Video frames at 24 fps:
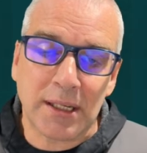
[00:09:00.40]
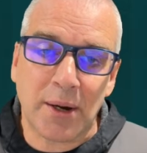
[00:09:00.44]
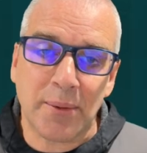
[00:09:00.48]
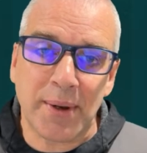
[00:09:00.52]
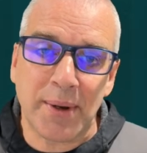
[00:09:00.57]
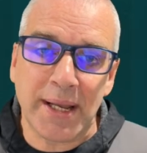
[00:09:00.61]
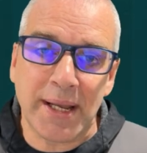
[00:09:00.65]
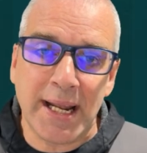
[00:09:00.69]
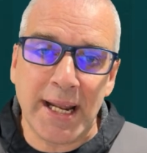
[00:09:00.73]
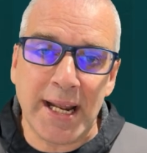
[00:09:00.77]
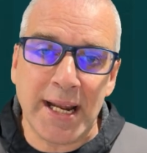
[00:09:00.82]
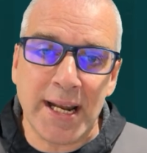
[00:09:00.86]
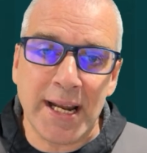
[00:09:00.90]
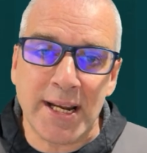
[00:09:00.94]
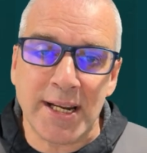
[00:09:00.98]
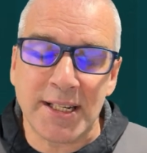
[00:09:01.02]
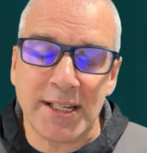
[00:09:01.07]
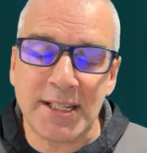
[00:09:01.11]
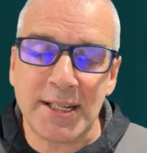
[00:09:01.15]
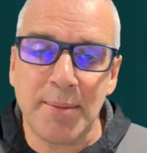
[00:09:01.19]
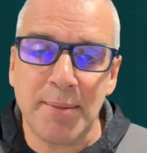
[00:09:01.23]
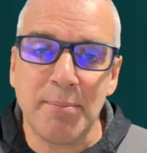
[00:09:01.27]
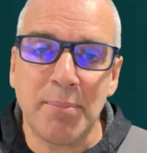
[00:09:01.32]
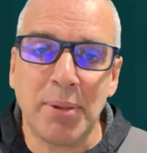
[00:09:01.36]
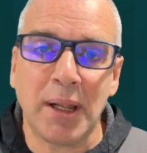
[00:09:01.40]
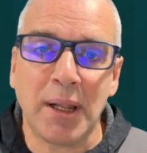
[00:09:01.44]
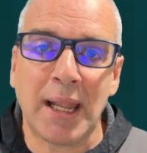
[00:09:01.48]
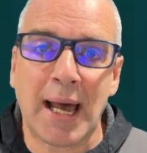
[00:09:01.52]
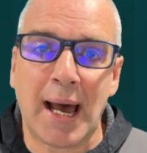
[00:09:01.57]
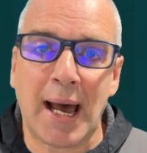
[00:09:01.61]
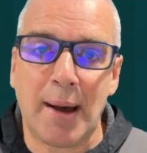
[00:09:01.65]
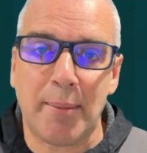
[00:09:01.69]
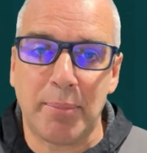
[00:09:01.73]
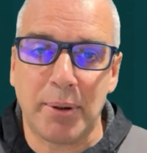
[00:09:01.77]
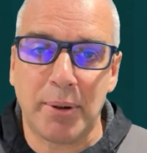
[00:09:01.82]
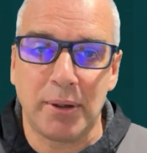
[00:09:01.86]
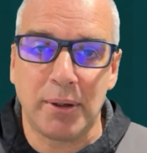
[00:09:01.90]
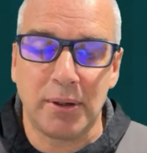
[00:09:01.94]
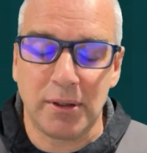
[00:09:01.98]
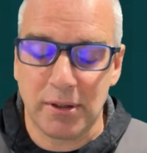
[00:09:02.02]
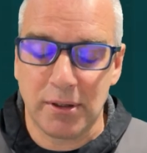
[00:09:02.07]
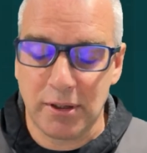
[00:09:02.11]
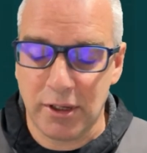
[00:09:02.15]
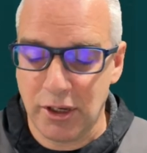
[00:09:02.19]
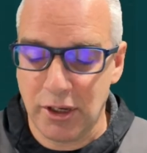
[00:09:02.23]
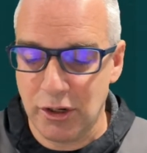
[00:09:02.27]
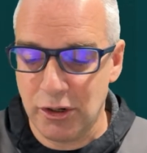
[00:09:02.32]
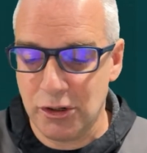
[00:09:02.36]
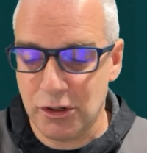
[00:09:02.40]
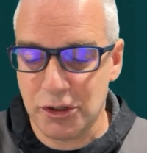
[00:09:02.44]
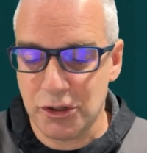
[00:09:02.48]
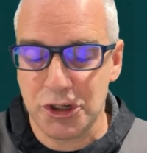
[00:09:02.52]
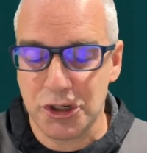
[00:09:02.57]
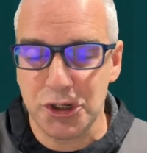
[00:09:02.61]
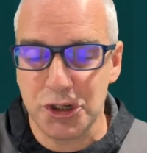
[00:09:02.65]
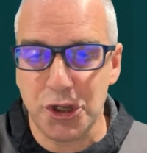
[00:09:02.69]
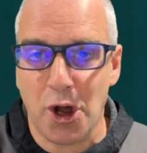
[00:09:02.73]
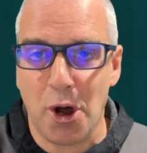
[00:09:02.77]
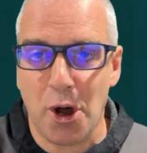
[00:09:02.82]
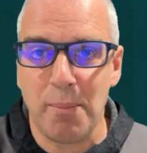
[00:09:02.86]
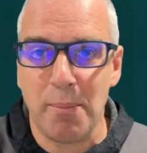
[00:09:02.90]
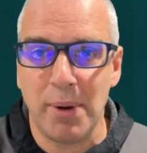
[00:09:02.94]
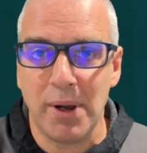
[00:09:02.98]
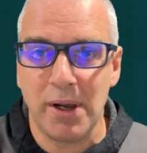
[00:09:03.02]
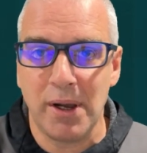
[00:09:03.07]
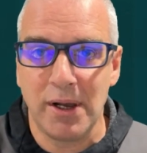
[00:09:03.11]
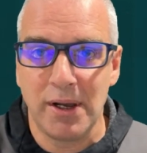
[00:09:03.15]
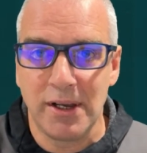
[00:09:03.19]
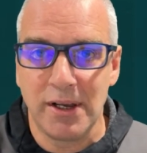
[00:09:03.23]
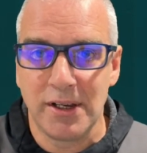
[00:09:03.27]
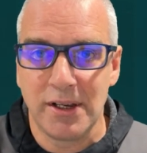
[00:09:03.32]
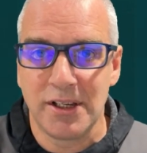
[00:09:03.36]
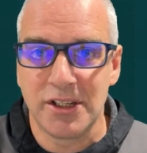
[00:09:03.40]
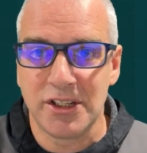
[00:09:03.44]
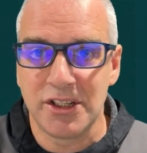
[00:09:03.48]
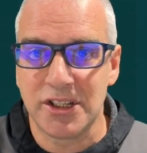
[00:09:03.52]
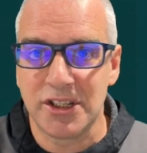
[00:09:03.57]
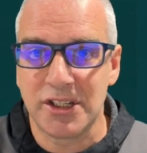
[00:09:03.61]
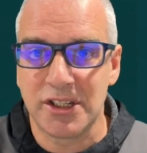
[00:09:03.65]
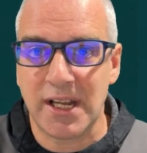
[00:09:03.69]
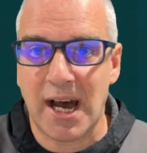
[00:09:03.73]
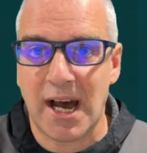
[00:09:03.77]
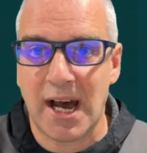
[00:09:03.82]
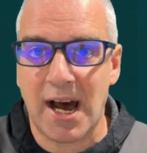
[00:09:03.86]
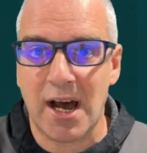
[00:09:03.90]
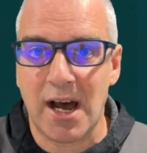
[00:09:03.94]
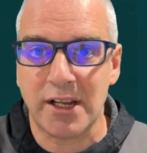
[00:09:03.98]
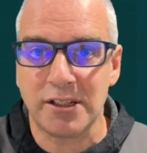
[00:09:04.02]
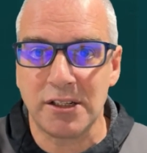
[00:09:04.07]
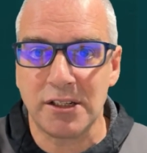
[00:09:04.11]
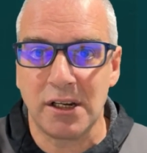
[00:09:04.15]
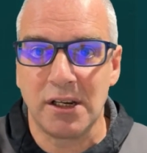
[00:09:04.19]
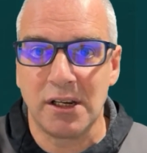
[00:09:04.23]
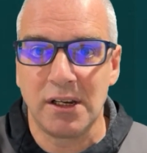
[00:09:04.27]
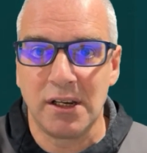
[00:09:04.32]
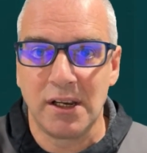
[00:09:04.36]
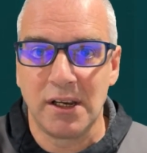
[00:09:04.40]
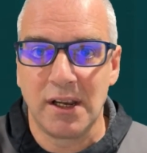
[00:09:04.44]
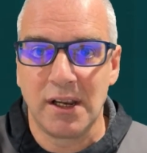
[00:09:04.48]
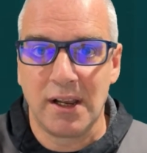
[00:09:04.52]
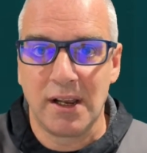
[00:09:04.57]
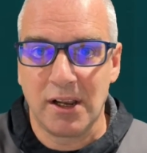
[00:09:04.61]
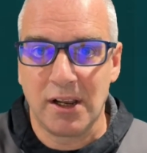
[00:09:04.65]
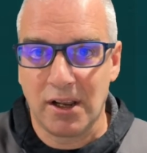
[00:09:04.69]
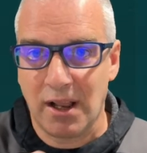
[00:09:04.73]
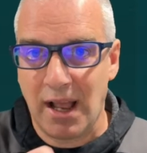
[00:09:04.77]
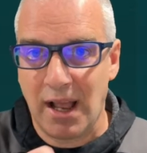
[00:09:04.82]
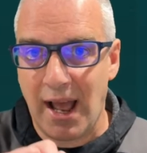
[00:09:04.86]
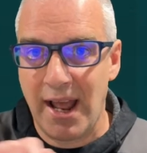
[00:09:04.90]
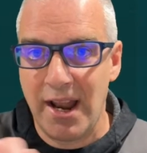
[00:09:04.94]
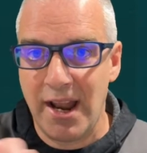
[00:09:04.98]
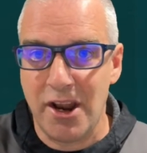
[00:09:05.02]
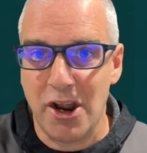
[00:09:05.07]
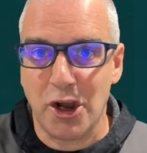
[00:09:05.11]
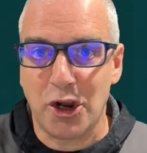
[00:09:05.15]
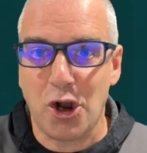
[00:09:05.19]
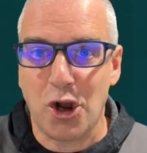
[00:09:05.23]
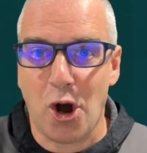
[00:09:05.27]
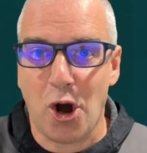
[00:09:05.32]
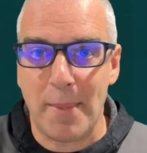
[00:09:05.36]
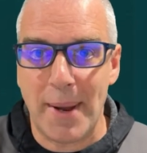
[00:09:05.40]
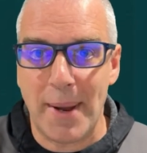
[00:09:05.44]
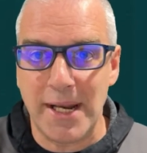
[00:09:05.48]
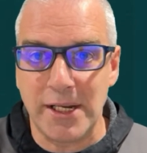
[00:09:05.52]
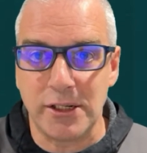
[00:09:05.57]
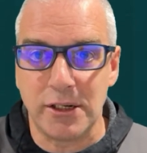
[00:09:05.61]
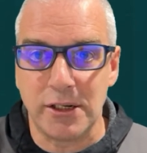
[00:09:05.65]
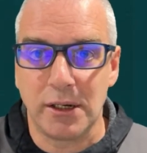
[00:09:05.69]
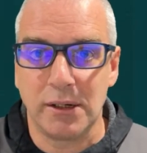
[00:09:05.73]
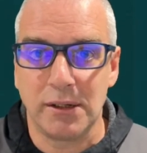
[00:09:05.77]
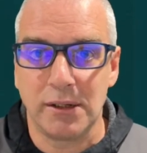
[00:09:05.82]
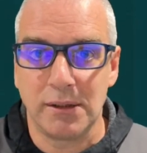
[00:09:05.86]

he needed a simple app, you know, stop, start, enter comment.